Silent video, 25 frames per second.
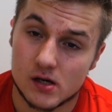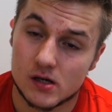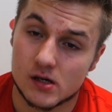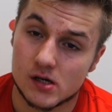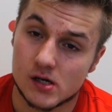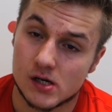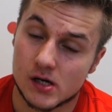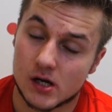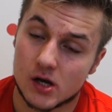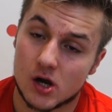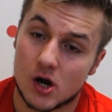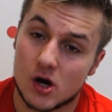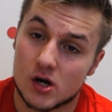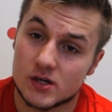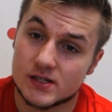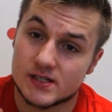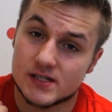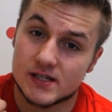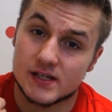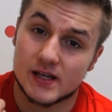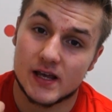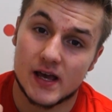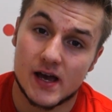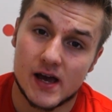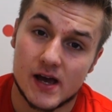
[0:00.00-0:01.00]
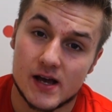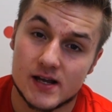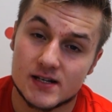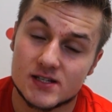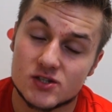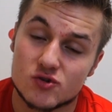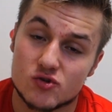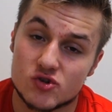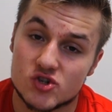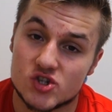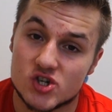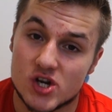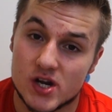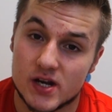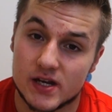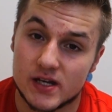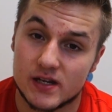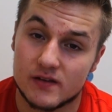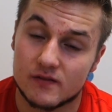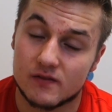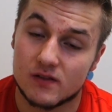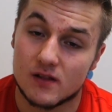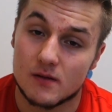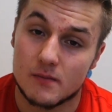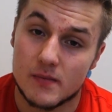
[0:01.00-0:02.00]
uh, causing estrogen
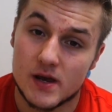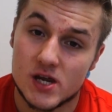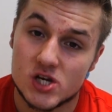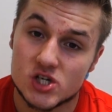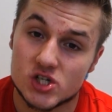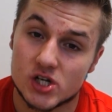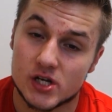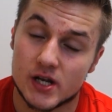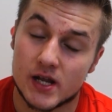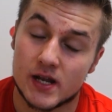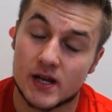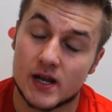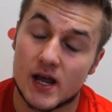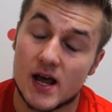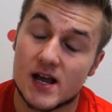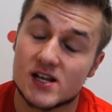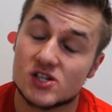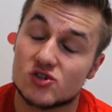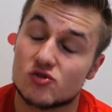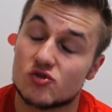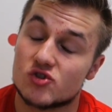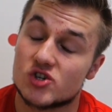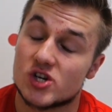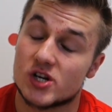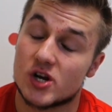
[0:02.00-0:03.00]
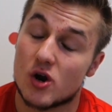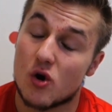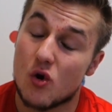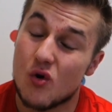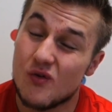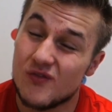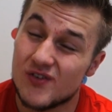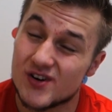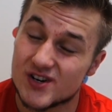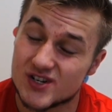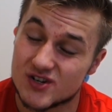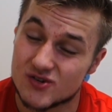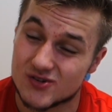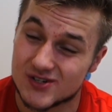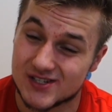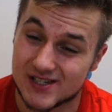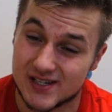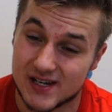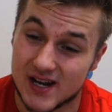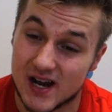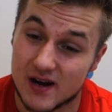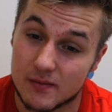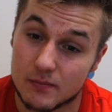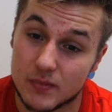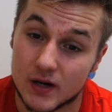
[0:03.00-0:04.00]
inflammation and estrogen overdose
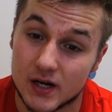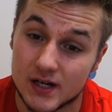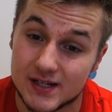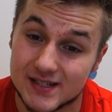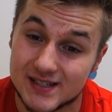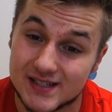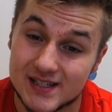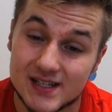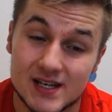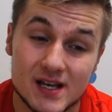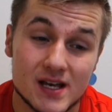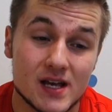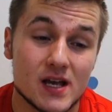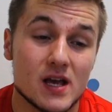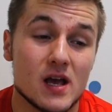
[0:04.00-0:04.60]
in our body